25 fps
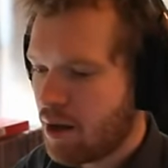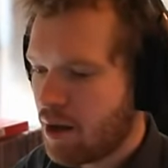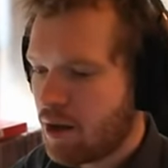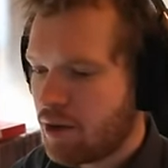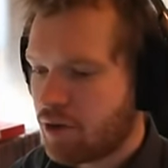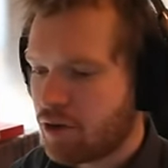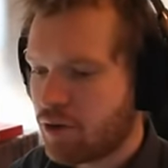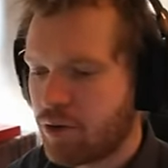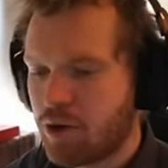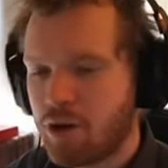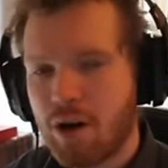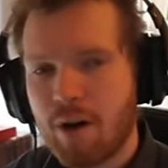
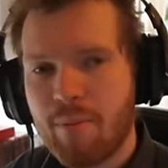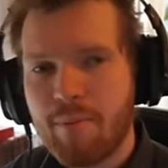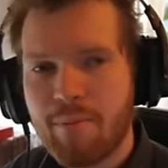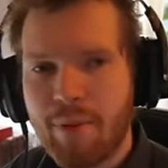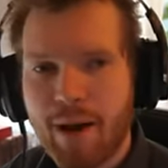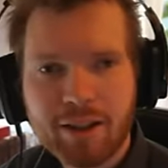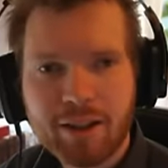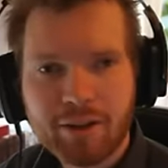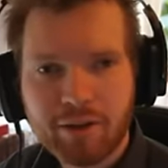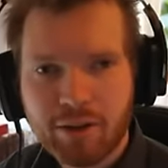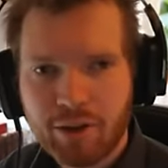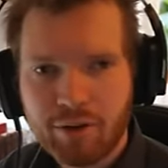So you can come
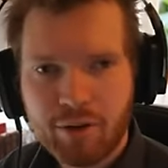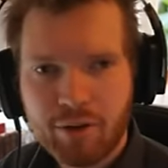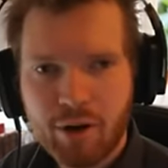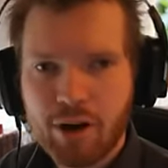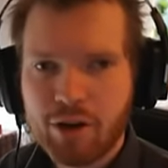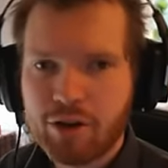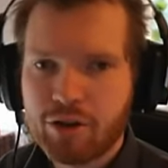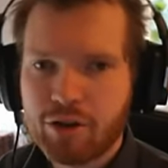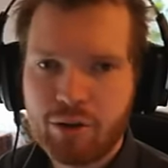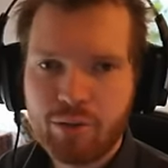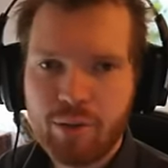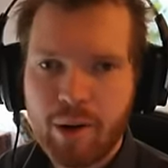back to the
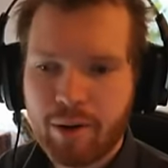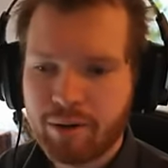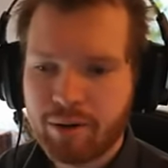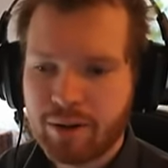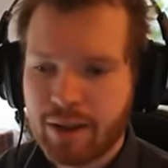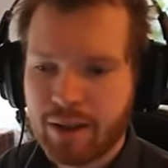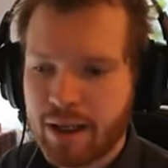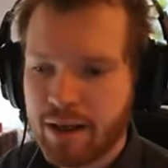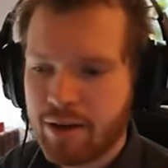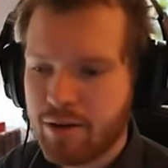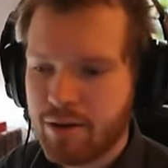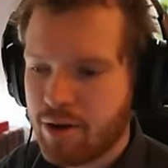rock 2 hours
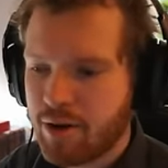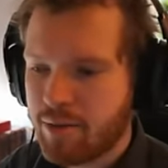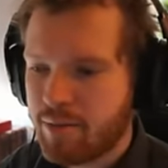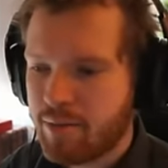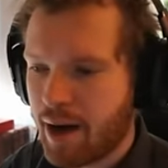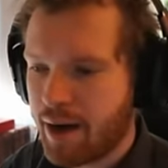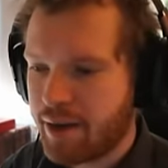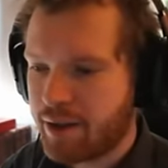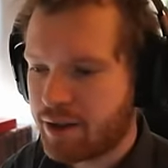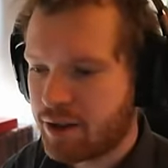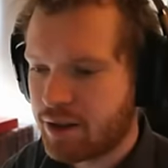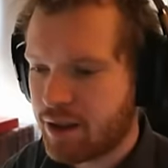later and you can
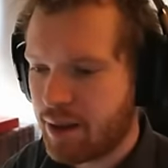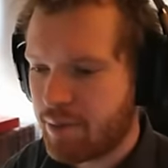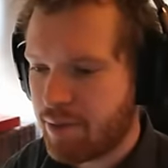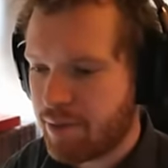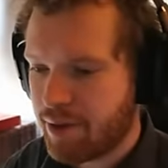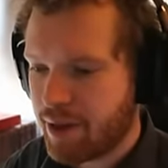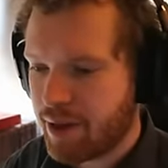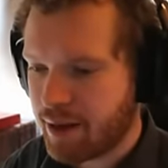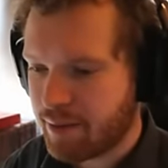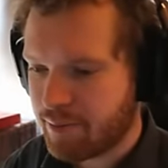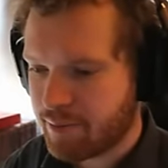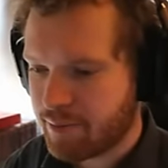mine the same
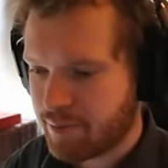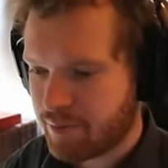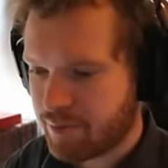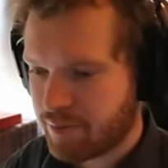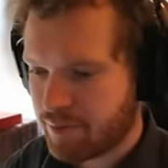thing.